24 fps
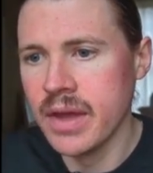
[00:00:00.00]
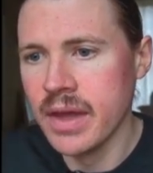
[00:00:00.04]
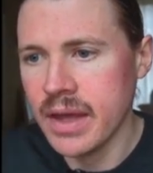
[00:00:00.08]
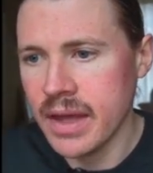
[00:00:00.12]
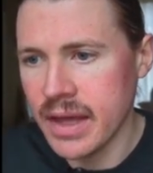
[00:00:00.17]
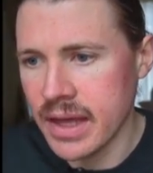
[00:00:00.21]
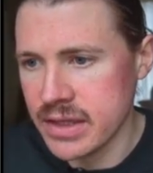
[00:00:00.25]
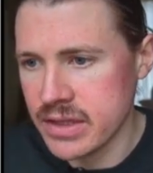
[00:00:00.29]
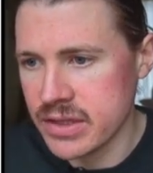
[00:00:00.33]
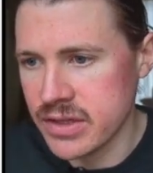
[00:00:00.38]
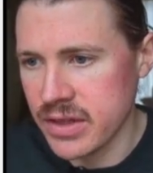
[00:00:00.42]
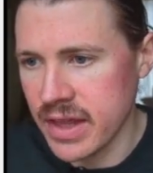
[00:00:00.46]

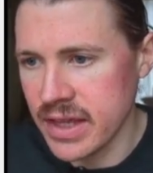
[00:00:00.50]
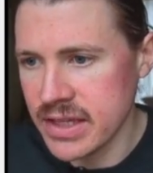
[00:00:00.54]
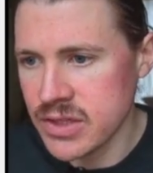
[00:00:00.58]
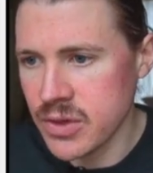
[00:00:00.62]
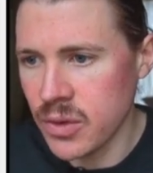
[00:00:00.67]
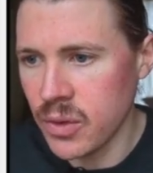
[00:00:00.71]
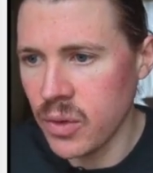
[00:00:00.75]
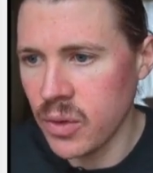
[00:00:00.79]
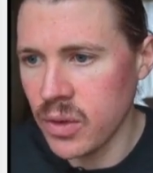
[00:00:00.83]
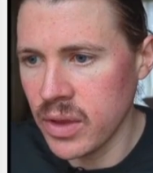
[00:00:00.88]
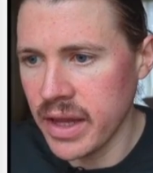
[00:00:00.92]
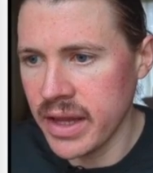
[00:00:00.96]
And so that's
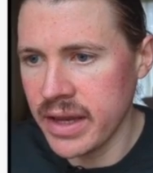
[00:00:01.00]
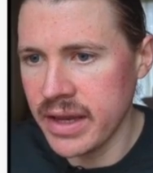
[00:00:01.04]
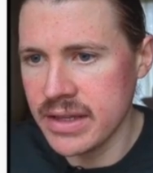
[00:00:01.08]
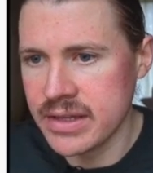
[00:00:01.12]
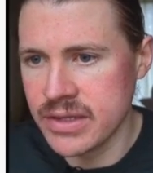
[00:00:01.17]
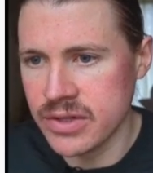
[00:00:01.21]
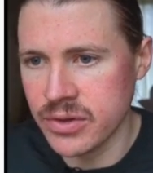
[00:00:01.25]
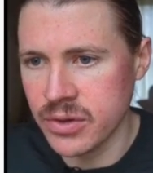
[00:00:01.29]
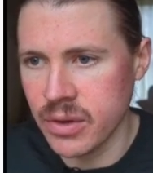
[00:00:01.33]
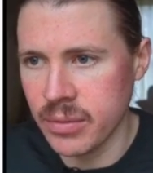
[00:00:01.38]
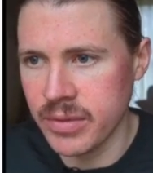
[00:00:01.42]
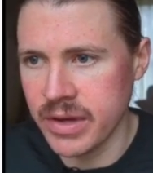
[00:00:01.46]
all I need
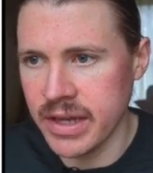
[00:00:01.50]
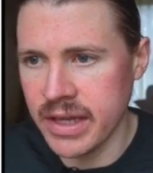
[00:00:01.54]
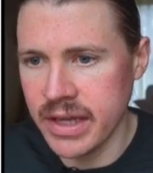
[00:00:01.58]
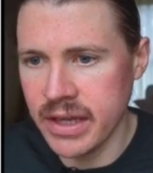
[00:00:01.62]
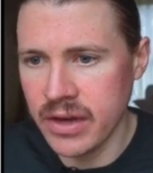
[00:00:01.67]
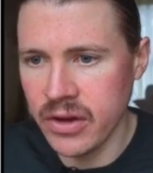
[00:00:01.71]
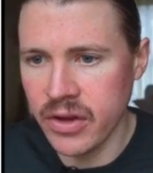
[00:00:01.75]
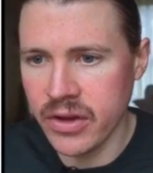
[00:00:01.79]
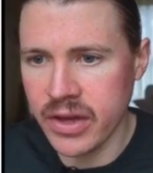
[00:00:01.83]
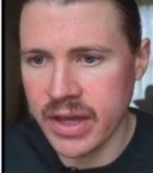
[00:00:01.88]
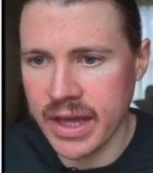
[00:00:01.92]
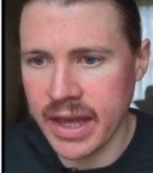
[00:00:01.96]
to do. I'm going to hit
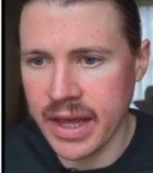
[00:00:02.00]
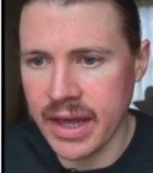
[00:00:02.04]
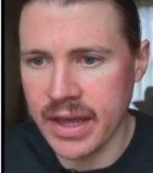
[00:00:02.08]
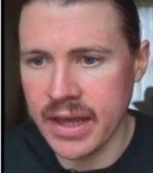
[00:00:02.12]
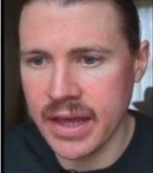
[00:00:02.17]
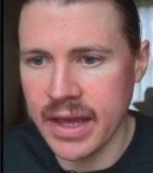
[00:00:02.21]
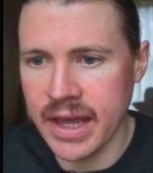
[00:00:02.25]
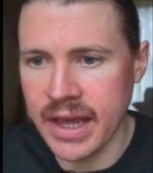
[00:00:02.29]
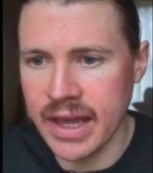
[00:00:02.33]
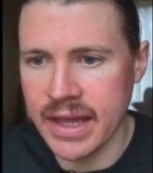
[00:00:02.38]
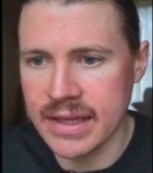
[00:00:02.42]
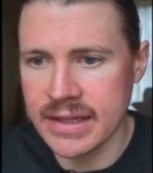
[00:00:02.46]
OK
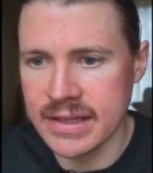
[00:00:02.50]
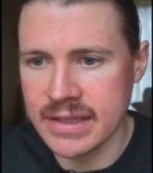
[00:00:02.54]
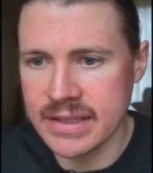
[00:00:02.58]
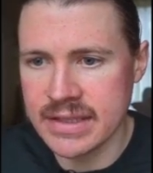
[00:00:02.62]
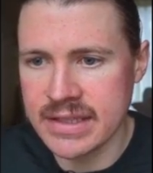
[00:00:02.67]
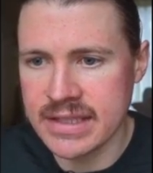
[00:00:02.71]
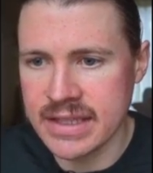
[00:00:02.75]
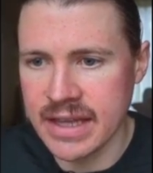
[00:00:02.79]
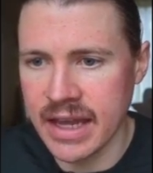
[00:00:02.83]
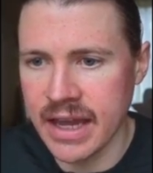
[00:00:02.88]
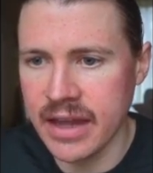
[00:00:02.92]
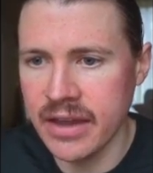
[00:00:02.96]
and
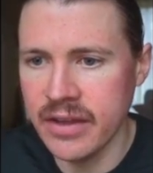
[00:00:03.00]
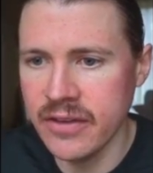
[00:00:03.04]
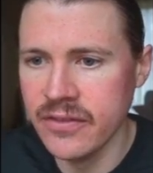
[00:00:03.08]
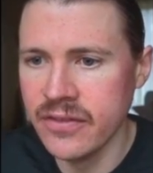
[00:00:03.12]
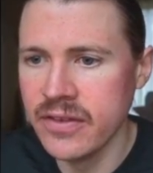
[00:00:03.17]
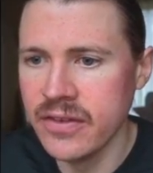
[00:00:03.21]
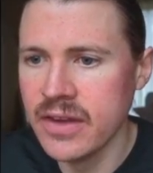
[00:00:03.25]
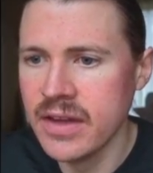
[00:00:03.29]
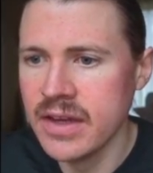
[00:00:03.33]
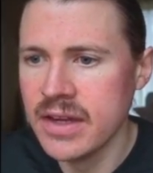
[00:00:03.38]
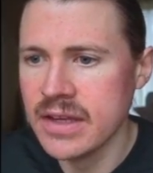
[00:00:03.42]
save.